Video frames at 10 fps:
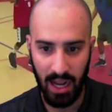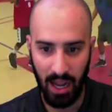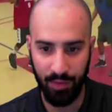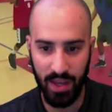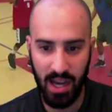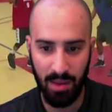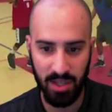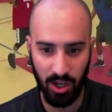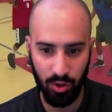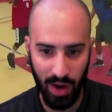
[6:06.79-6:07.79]
If he
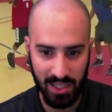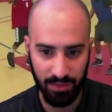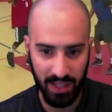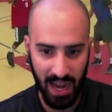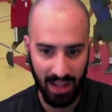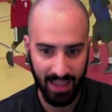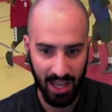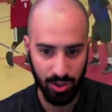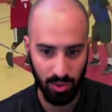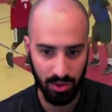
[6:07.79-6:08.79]
comes aggressively at
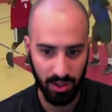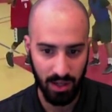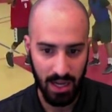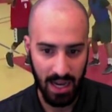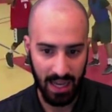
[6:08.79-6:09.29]
that shoulder,